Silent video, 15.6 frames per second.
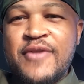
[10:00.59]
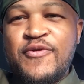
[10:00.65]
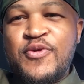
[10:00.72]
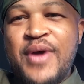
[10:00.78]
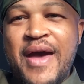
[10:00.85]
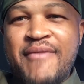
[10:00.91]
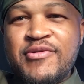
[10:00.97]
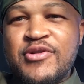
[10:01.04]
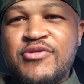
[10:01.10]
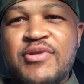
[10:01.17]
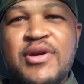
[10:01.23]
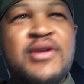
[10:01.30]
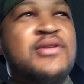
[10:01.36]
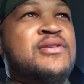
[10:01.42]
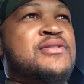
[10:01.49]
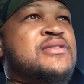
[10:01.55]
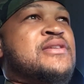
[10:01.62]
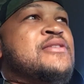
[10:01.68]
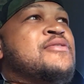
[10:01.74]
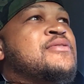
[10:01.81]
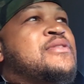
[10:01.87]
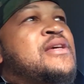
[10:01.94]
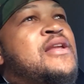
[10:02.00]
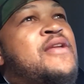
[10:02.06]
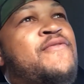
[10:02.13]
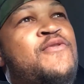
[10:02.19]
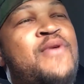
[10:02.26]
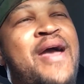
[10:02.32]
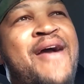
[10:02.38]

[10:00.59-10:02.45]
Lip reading: if you haven't created a skill set, if you